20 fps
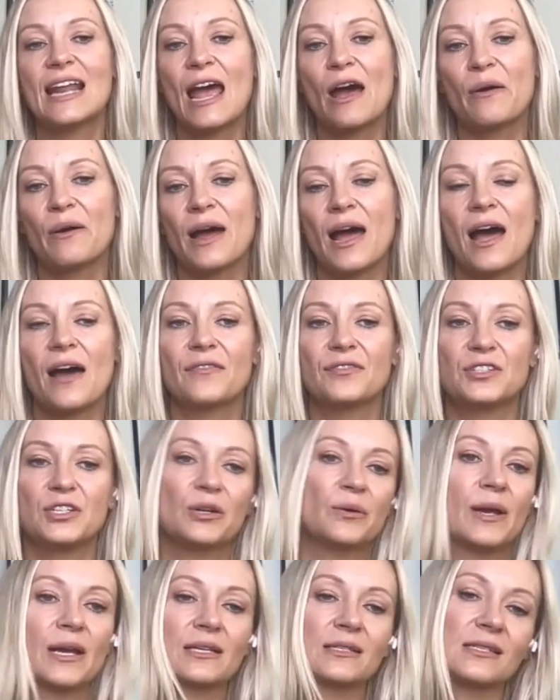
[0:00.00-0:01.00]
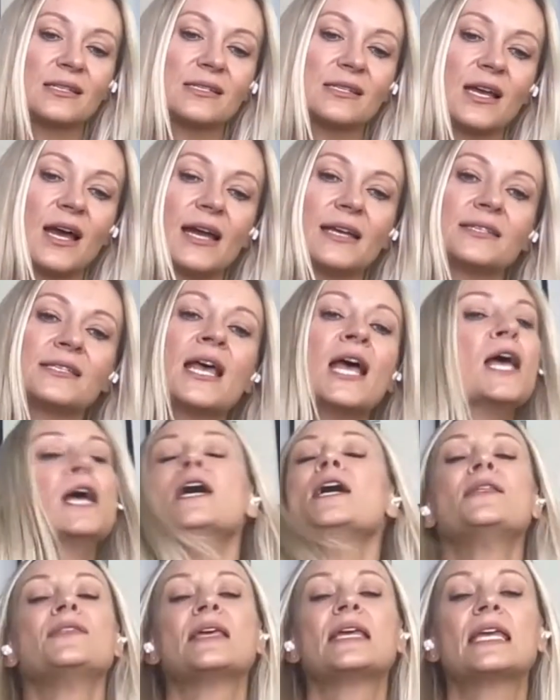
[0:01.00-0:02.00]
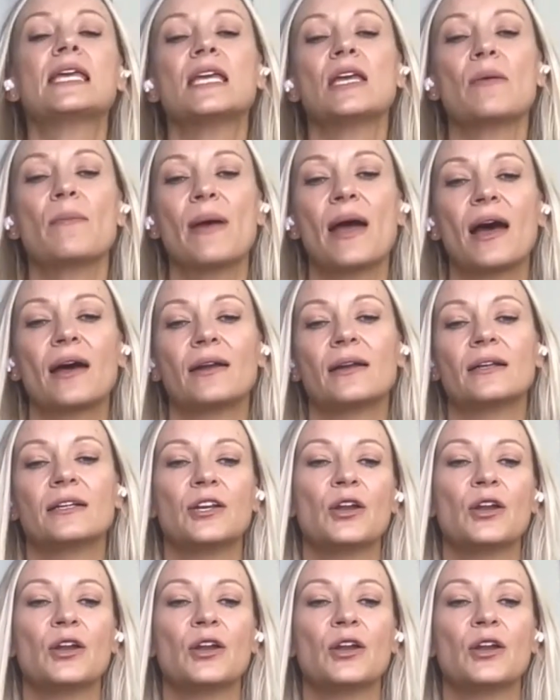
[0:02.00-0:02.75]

an hour after you exercise. Thinking about,